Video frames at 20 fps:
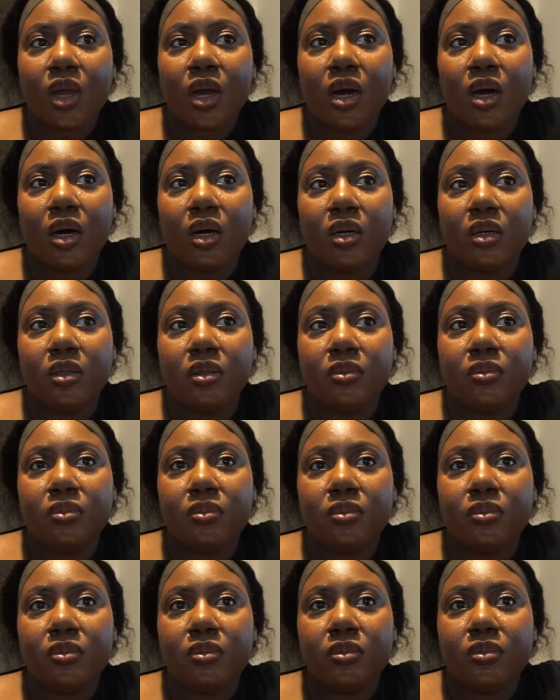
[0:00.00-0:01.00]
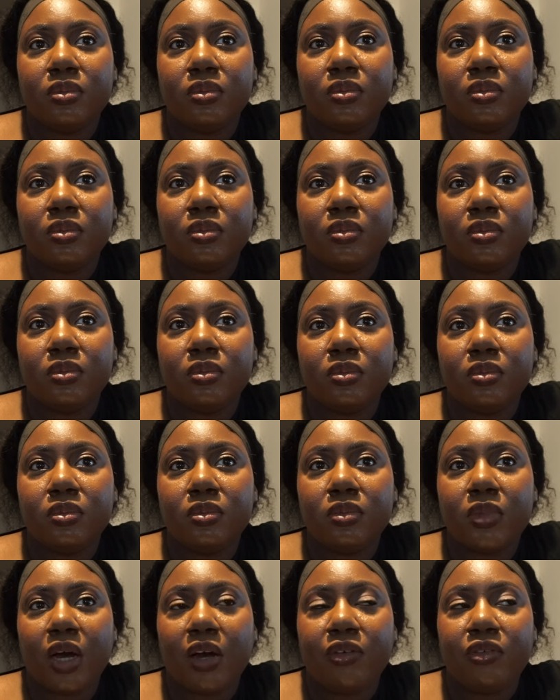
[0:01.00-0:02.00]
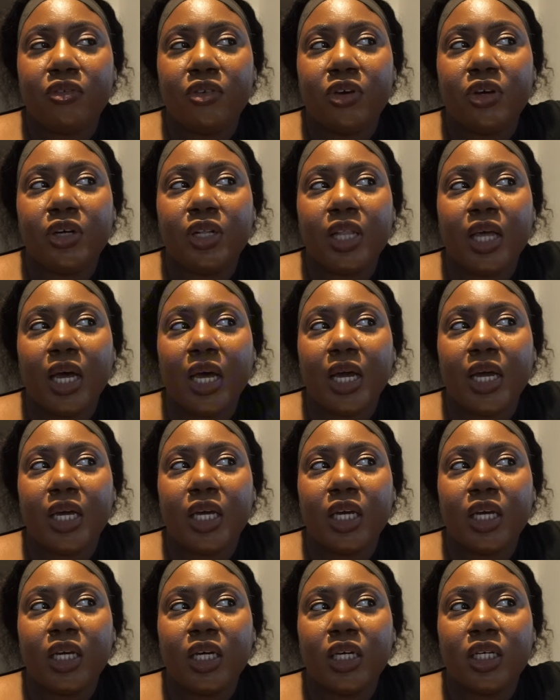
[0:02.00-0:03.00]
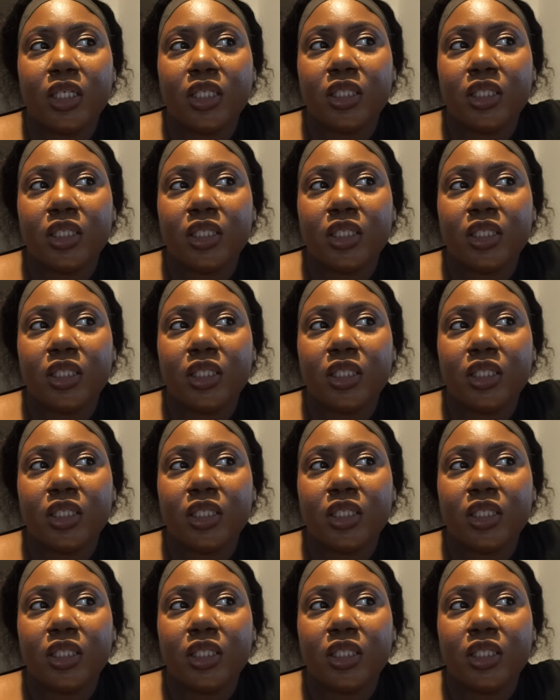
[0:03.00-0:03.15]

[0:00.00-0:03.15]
um i feel like